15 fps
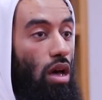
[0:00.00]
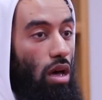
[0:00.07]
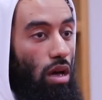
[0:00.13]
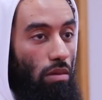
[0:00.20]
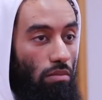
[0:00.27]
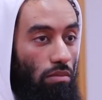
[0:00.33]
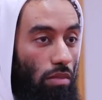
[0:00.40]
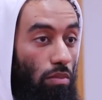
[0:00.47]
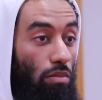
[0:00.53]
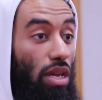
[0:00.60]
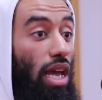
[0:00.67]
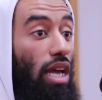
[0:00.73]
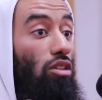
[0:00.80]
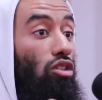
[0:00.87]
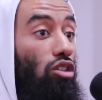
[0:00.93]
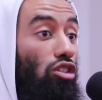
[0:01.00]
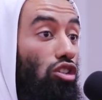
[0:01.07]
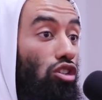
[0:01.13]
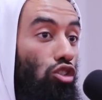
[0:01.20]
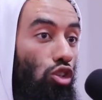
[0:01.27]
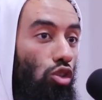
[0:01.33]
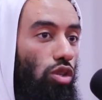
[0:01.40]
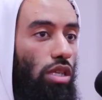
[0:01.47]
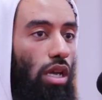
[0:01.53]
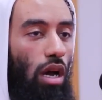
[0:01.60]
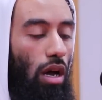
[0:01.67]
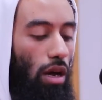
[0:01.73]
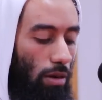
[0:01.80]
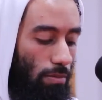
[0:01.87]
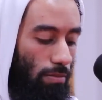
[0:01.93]
her, began to seduce
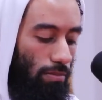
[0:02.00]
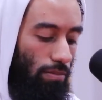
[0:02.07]
her.